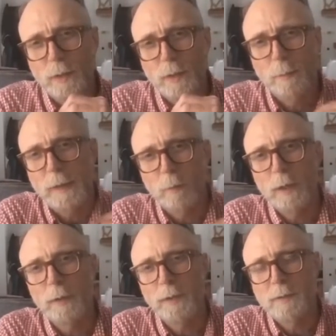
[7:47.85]
and it had been
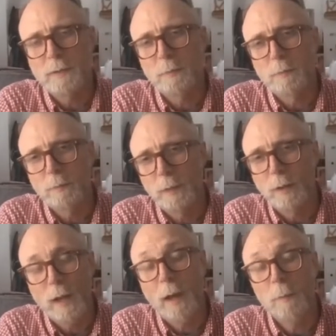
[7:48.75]
wearing some, you
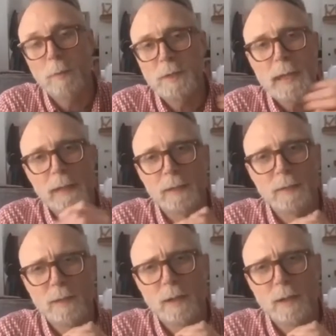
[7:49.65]
know, army medallions.